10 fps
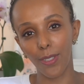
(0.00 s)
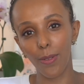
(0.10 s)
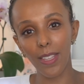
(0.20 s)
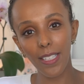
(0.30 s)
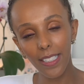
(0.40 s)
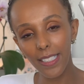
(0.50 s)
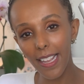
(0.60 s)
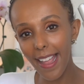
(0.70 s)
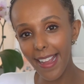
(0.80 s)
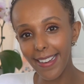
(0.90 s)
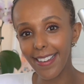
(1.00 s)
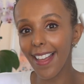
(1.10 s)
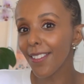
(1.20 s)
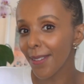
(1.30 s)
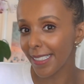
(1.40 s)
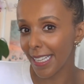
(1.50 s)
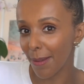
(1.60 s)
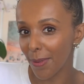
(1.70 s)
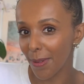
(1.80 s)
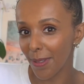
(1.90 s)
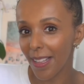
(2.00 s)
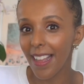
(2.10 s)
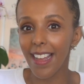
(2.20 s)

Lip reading: So this is another example